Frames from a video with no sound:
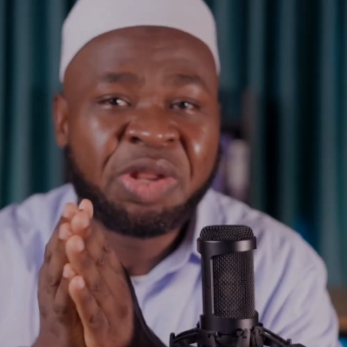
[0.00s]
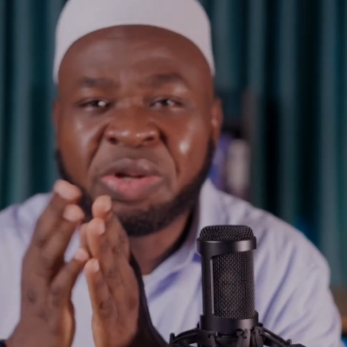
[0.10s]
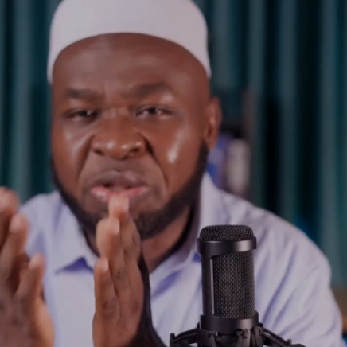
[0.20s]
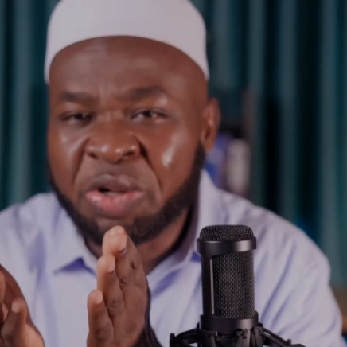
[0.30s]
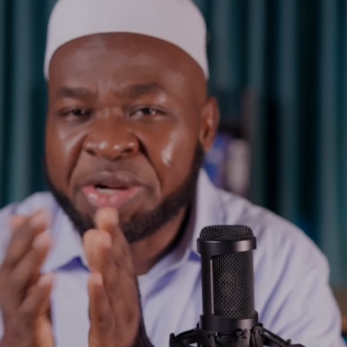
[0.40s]

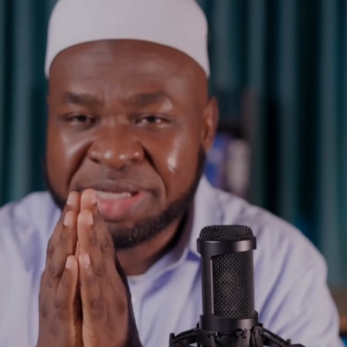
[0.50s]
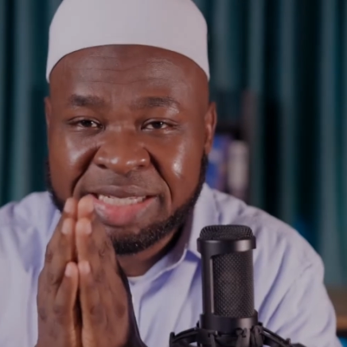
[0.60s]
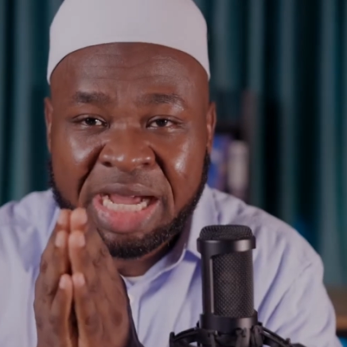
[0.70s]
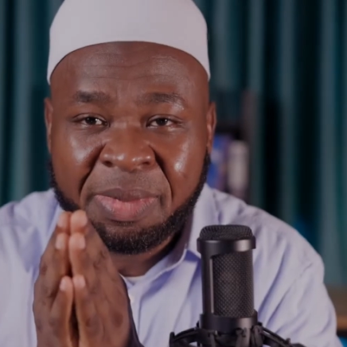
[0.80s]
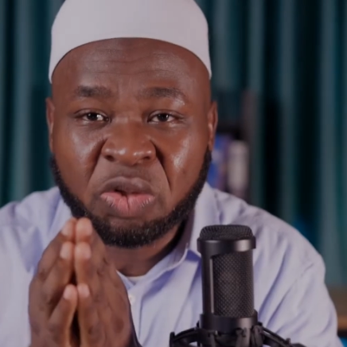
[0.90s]
nor is it
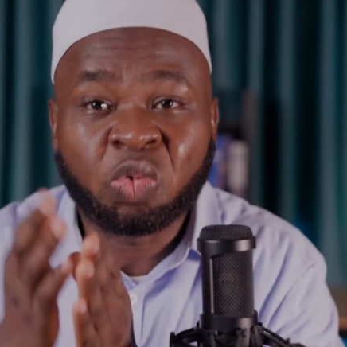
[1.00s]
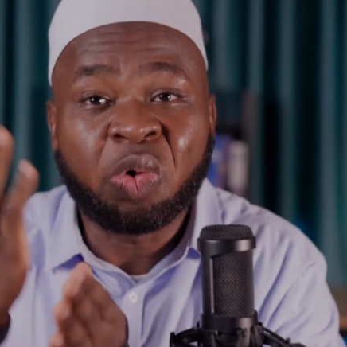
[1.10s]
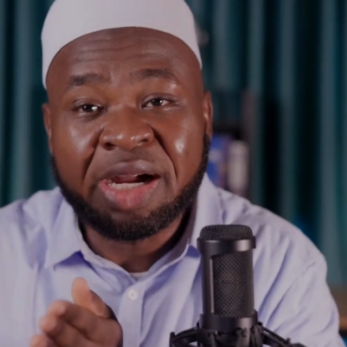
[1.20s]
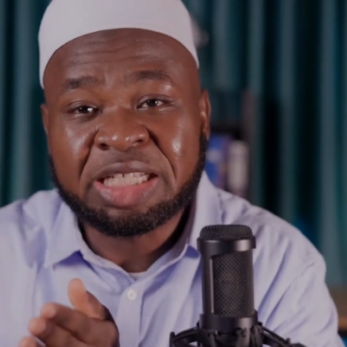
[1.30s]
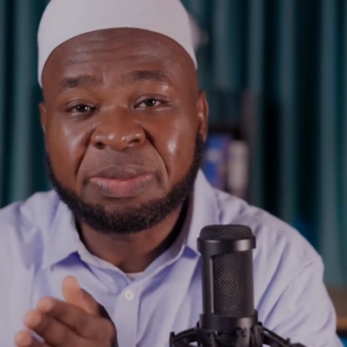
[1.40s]
about
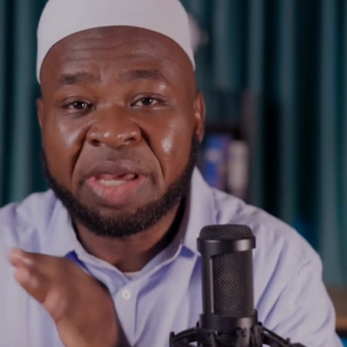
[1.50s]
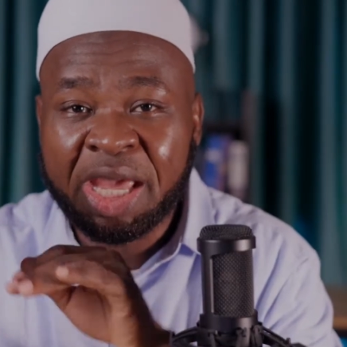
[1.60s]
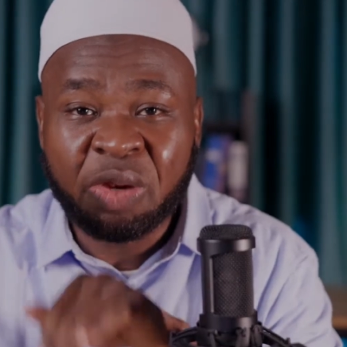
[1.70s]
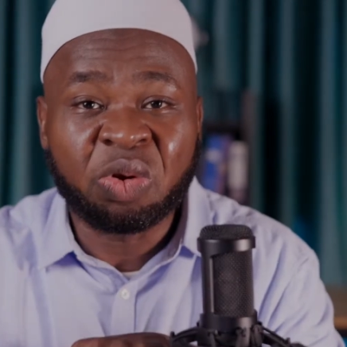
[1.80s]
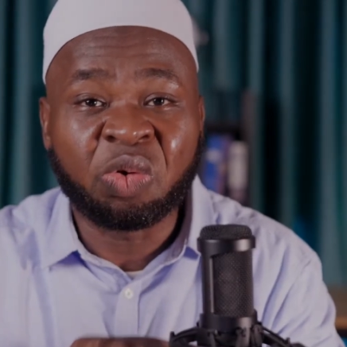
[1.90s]
wajib
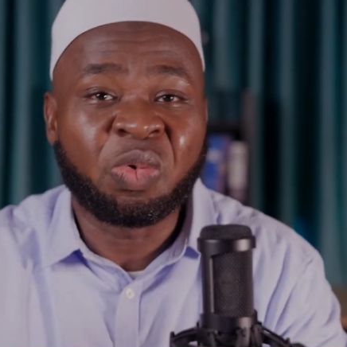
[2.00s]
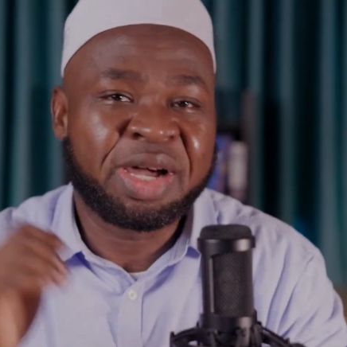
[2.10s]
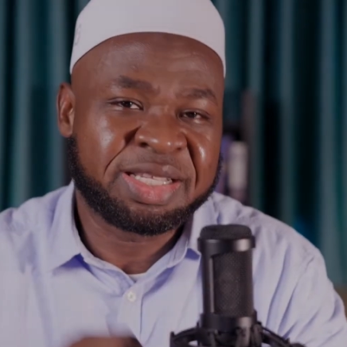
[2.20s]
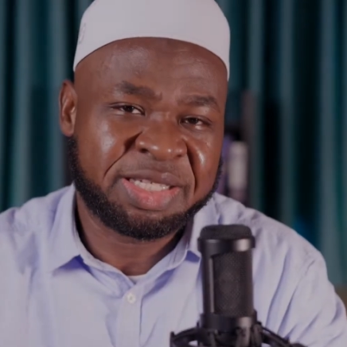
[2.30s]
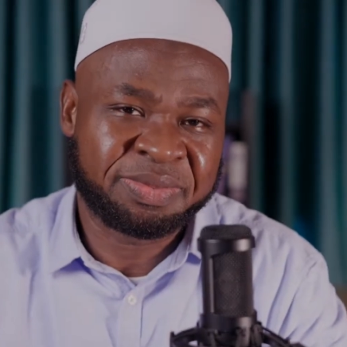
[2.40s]
and
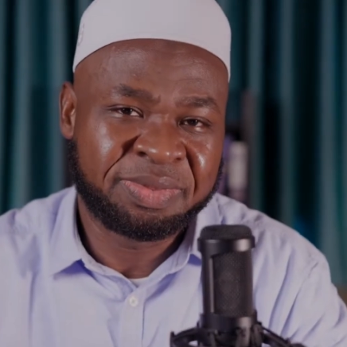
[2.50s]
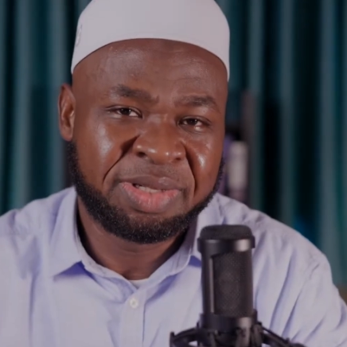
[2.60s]
non-wajib.